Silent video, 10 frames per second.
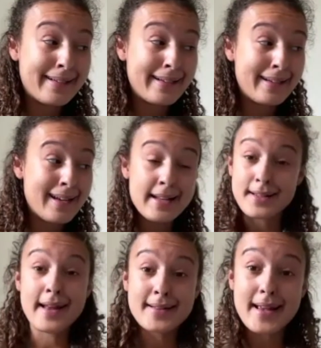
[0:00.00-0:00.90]

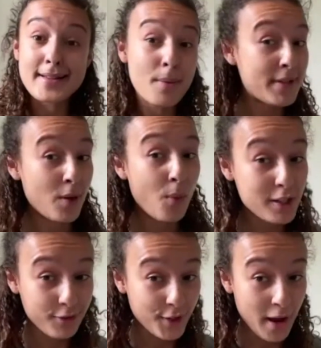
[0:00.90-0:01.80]
It's a
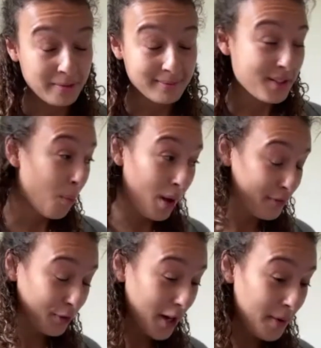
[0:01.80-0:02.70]
wonderful note. It's a
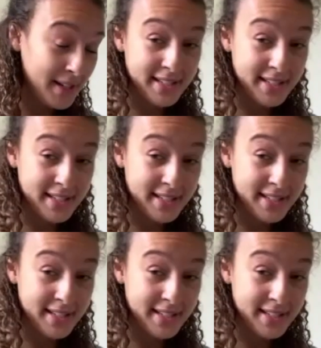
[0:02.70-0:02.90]
wonderful note, and